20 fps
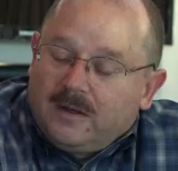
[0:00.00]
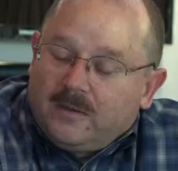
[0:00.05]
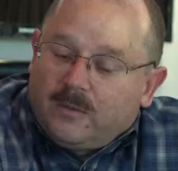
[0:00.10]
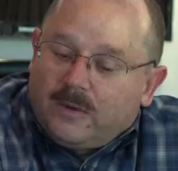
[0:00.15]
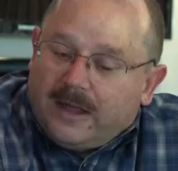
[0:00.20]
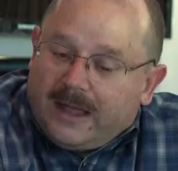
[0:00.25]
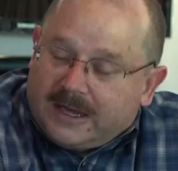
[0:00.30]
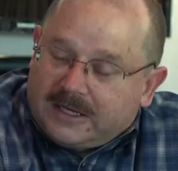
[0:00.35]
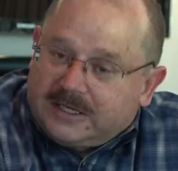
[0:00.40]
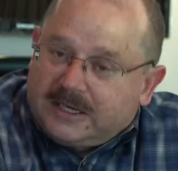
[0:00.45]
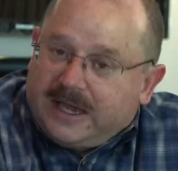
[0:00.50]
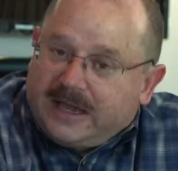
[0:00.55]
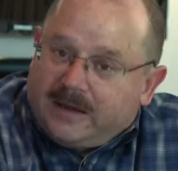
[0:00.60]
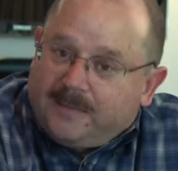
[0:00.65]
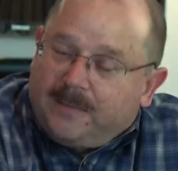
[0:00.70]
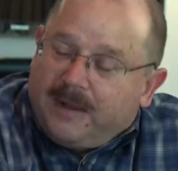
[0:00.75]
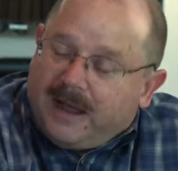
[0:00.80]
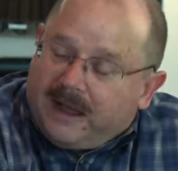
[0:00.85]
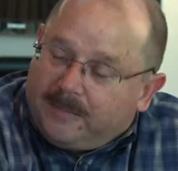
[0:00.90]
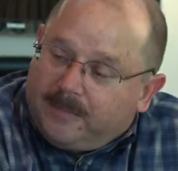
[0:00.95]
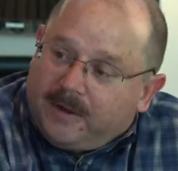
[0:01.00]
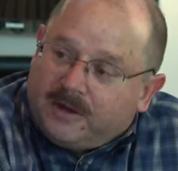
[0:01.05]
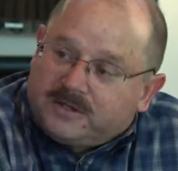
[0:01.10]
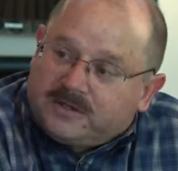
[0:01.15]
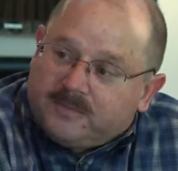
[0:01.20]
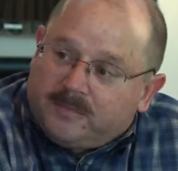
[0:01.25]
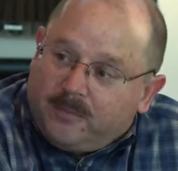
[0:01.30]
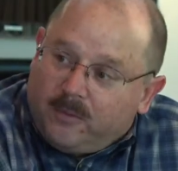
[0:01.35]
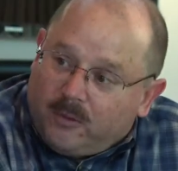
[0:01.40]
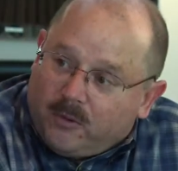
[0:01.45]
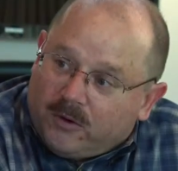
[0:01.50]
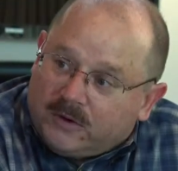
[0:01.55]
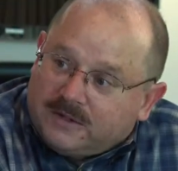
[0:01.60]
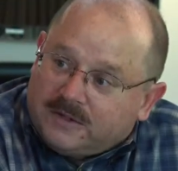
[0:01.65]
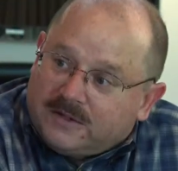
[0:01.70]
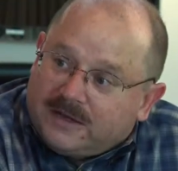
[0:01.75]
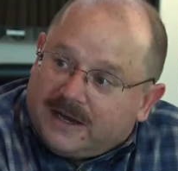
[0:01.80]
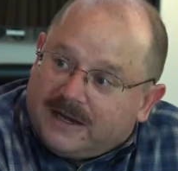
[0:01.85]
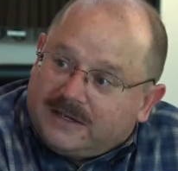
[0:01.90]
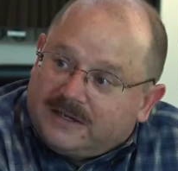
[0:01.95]
We actually got a bad bunch of boards
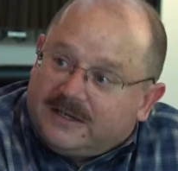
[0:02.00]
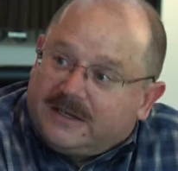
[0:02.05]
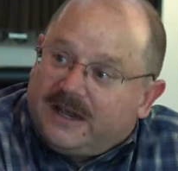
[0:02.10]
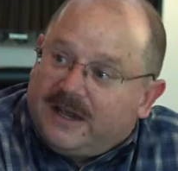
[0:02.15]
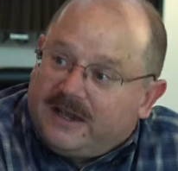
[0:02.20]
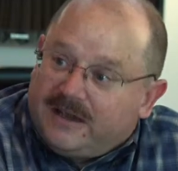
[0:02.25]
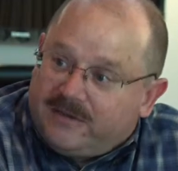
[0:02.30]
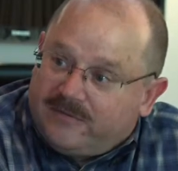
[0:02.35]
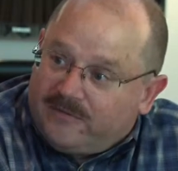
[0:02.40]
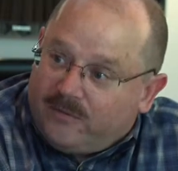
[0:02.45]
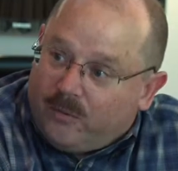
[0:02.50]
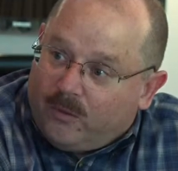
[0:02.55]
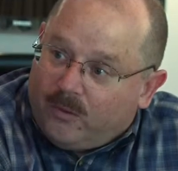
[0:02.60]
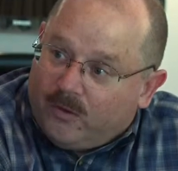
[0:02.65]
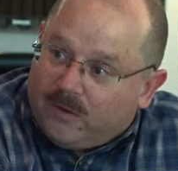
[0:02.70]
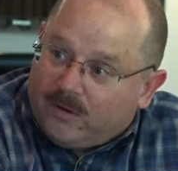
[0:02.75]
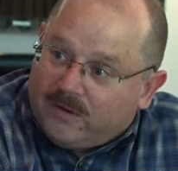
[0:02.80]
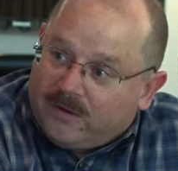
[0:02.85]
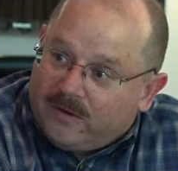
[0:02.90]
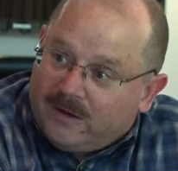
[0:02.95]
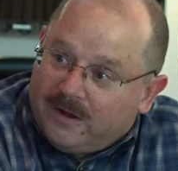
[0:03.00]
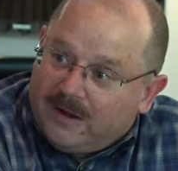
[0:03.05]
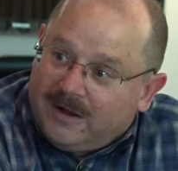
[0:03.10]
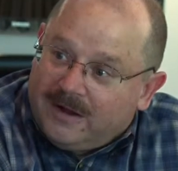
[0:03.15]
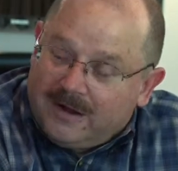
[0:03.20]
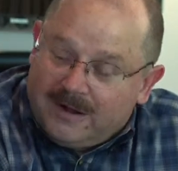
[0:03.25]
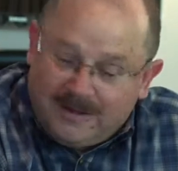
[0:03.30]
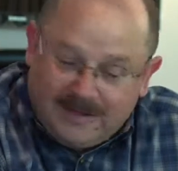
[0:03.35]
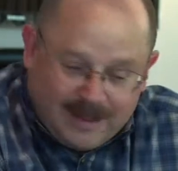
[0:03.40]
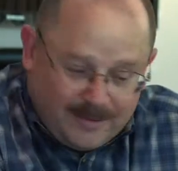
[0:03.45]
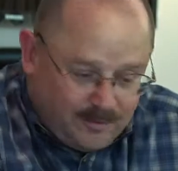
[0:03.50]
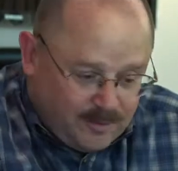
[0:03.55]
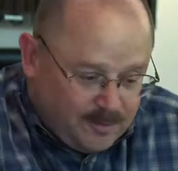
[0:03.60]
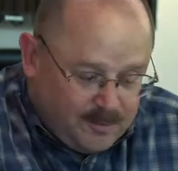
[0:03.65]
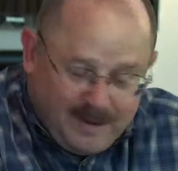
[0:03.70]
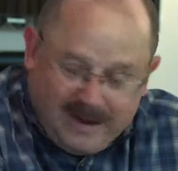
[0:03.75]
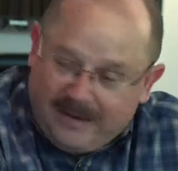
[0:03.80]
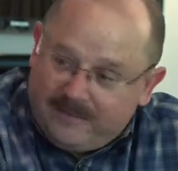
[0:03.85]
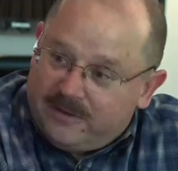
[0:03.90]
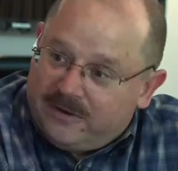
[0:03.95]
in 1984 that were
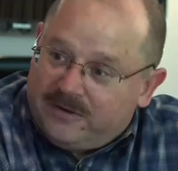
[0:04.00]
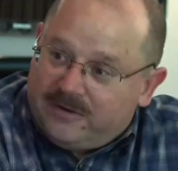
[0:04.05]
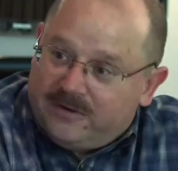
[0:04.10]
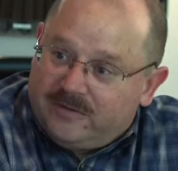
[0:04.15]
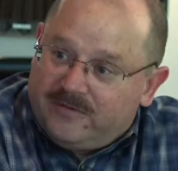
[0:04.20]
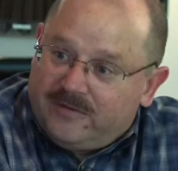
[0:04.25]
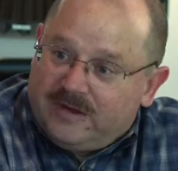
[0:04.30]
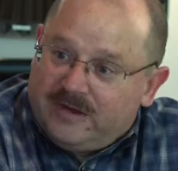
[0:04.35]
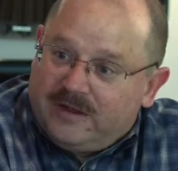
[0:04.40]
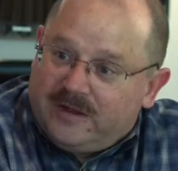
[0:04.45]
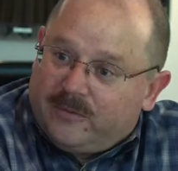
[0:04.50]
made with UV.